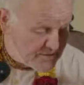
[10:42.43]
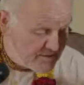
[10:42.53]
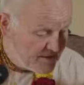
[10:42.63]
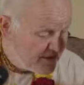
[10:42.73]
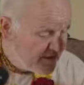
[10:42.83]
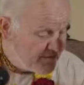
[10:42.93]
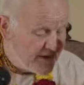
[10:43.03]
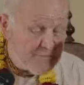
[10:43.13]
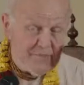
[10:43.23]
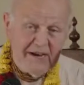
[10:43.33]
a
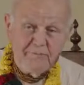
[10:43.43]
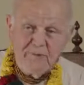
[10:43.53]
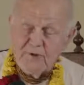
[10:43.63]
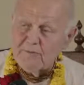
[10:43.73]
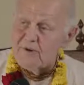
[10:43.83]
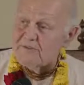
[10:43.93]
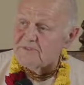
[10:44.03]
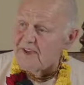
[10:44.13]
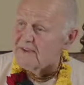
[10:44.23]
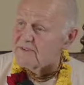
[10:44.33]
very bad book about
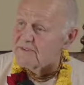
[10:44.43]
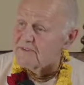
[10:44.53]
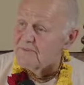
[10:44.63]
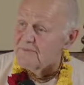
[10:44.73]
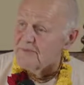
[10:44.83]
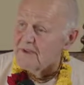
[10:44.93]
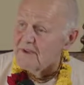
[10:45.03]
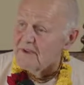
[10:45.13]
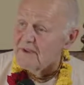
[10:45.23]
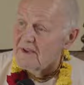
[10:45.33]
sex.
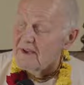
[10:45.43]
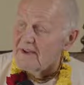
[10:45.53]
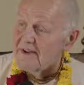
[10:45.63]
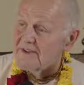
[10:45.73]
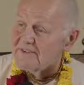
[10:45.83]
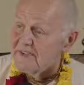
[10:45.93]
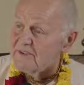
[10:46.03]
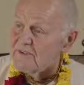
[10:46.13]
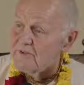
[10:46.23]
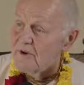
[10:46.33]
And I
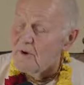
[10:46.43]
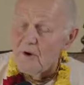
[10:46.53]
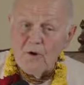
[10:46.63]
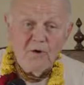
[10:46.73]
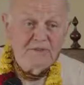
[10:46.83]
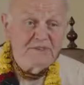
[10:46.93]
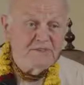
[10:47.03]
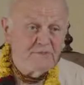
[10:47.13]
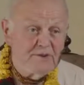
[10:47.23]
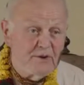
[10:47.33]
said to her, all
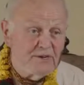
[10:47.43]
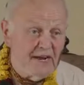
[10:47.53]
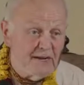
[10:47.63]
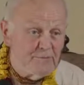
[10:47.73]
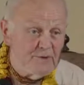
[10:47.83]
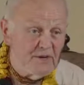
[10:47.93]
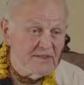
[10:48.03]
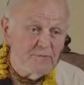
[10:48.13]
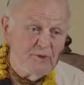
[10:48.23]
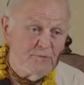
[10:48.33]
this will not help you at
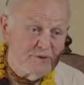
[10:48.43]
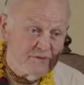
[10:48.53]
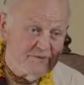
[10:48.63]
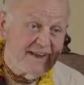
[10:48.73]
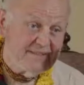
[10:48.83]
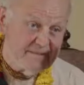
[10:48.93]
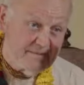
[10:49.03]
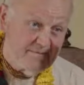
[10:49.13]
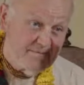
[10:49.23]
the moment of death.